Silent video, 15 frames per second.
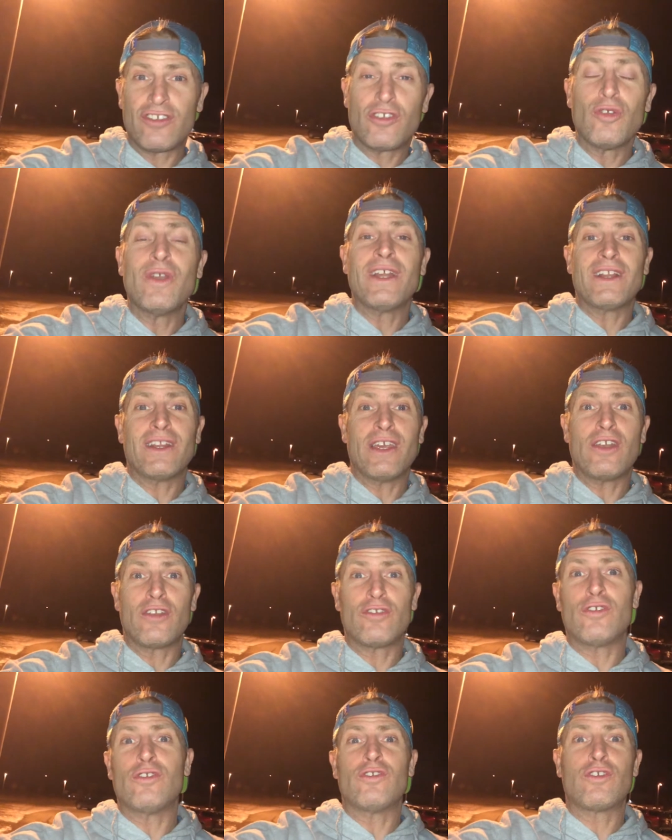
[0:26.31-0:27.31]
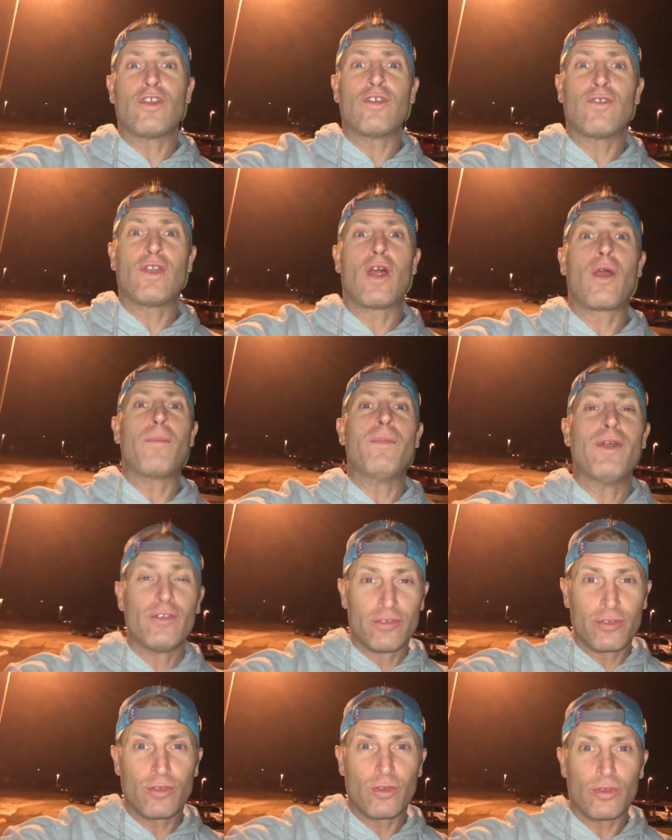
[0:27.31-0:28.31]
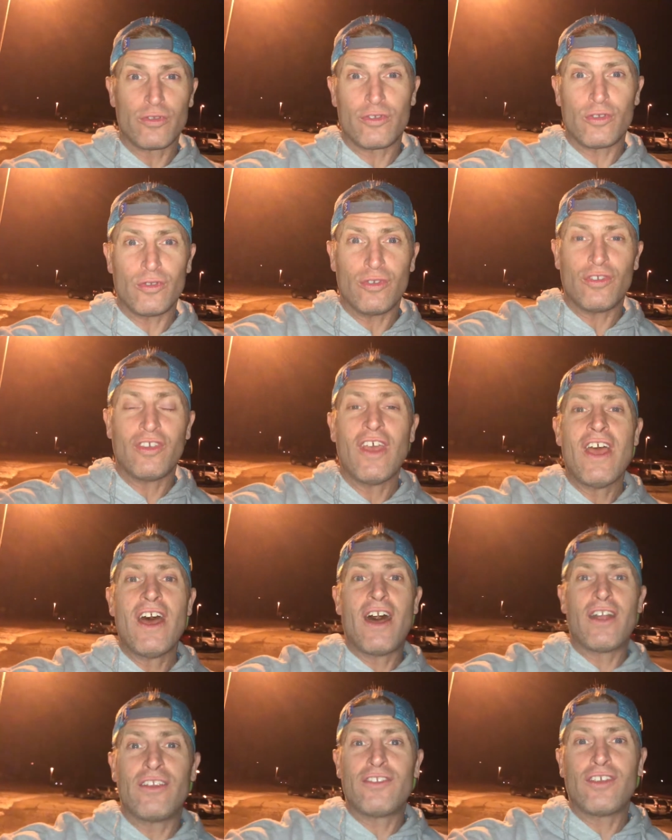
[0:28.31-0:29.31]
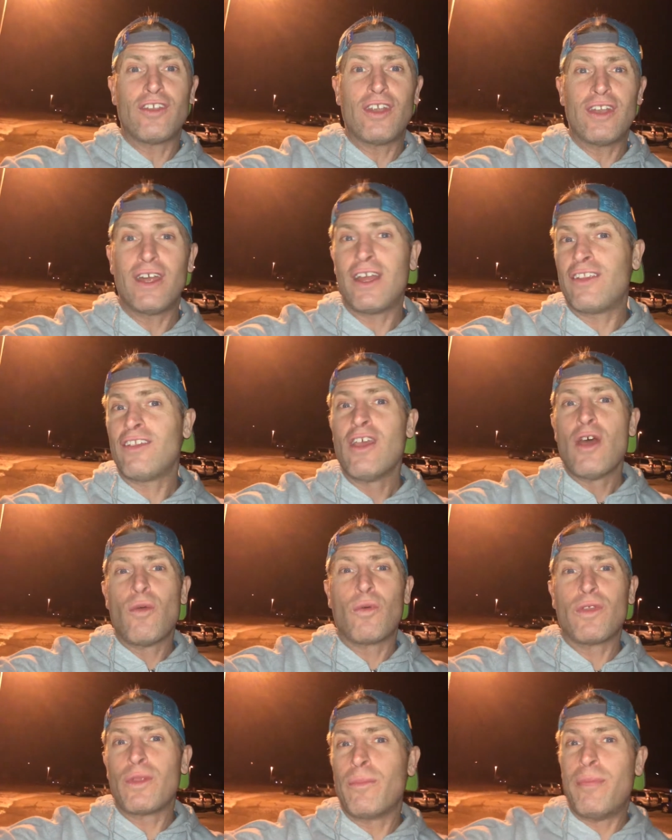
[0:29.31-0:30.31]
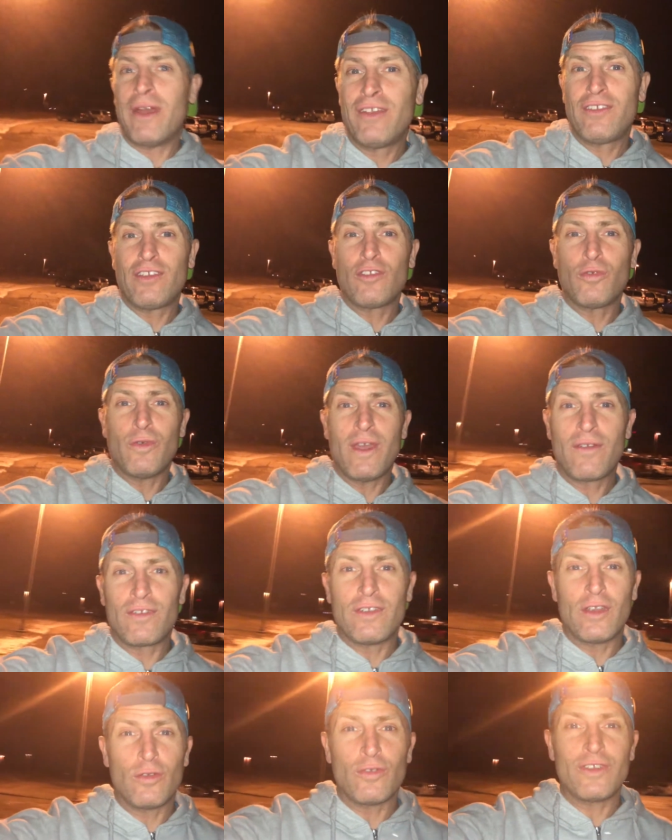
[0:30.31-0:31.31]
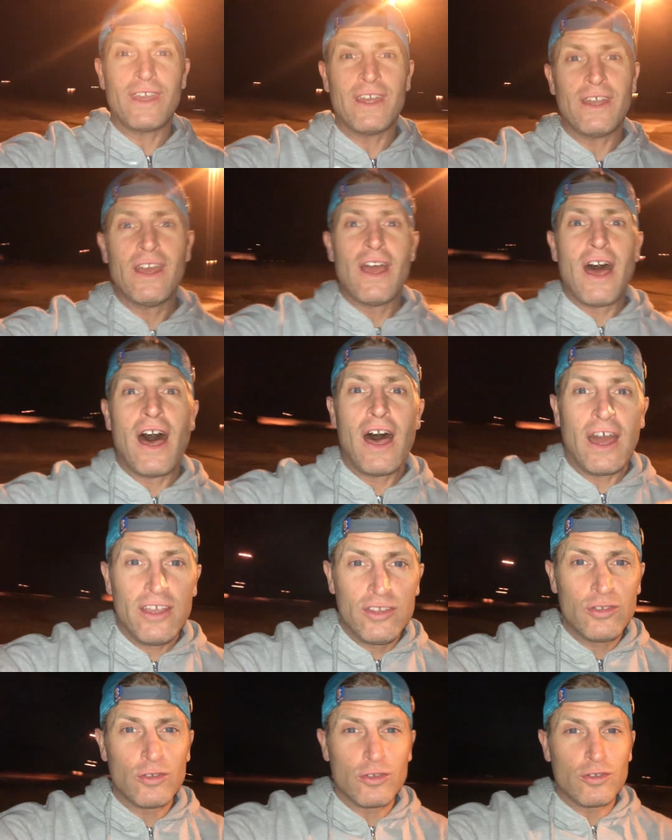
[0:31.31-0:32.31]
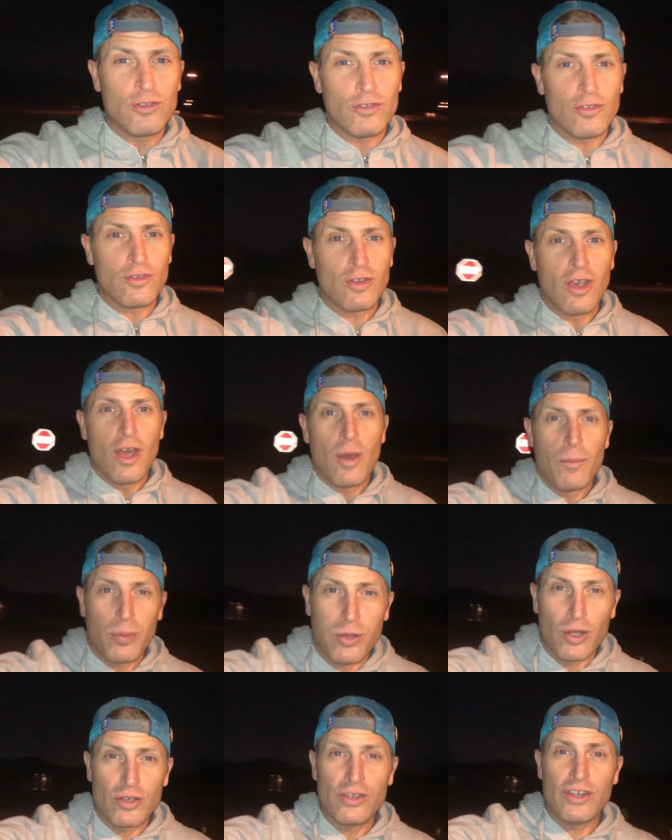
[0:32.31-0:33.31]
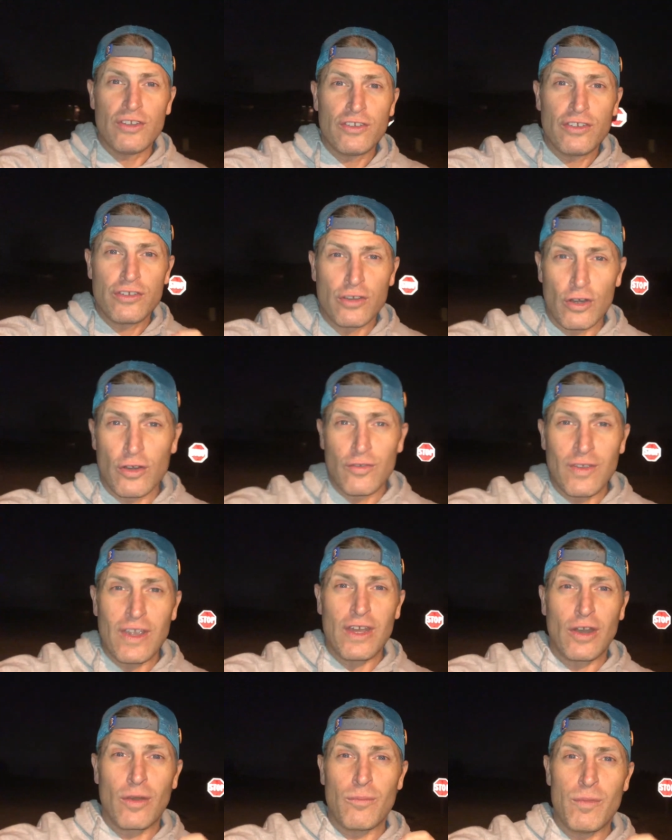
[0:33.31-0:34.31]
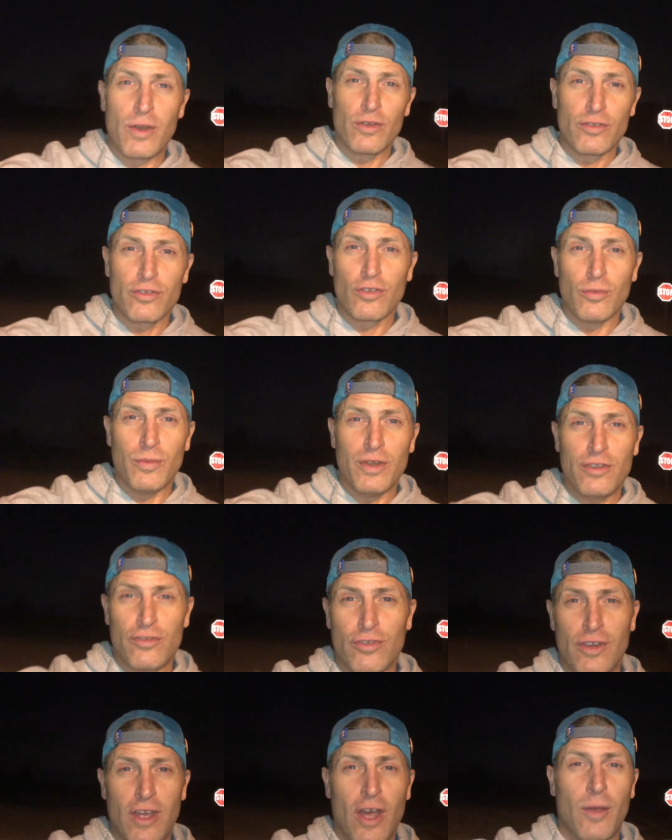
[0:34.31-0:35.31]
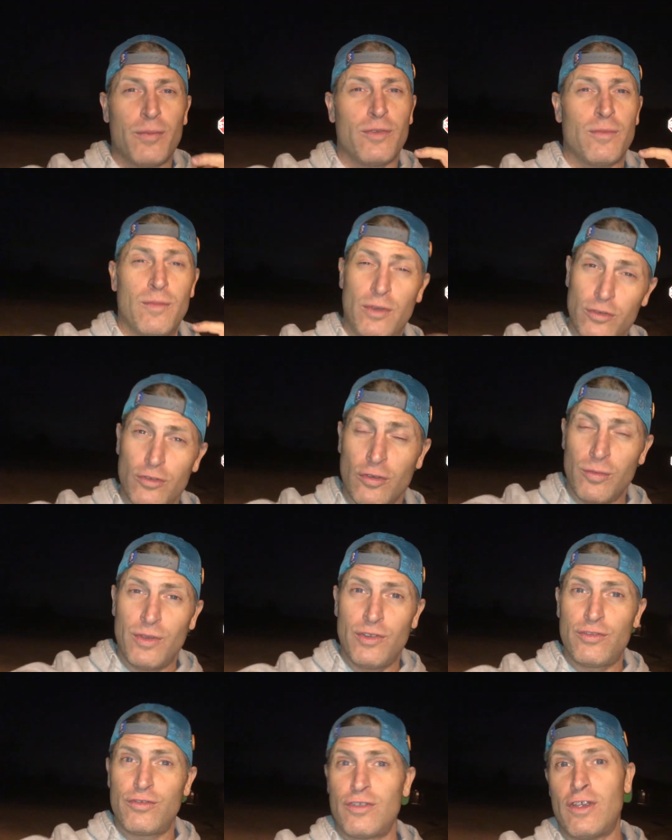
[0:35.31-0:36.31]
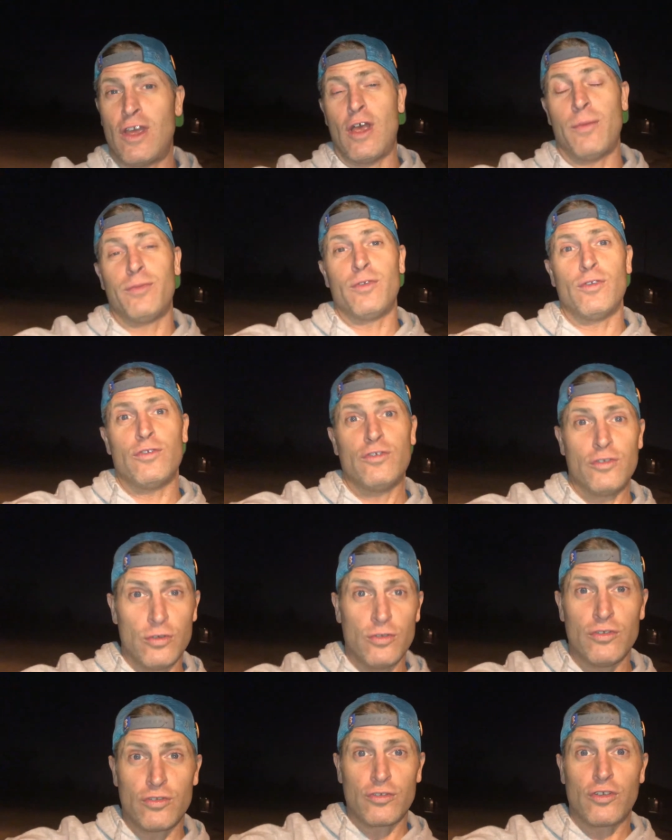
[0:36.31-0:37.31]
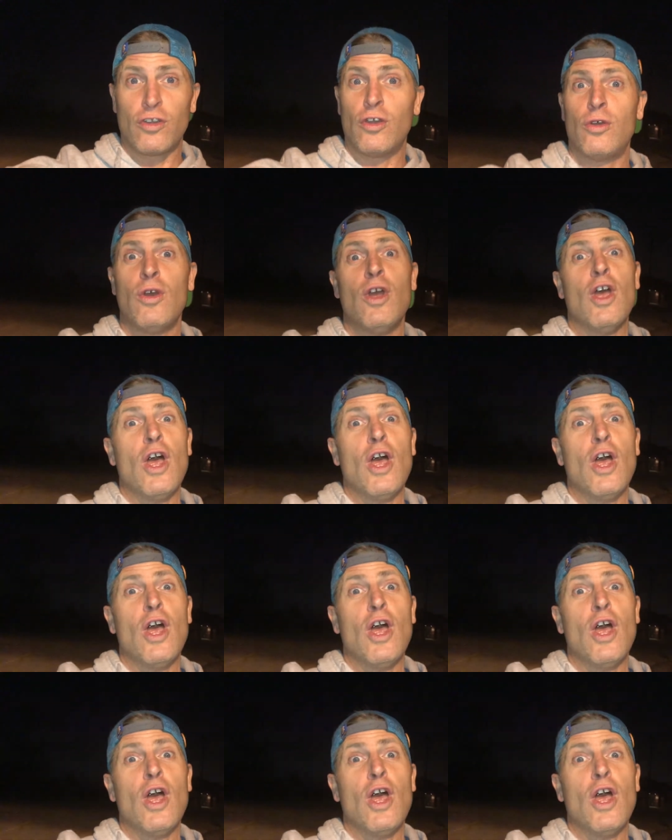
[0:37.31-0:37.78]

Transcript: student leaders who serve in our middle school students on Sunday nights. One of the best things we ever did was get high school students plugged in serving in our middle school ministry. It helps the middle school ministry, it helps those students to grow.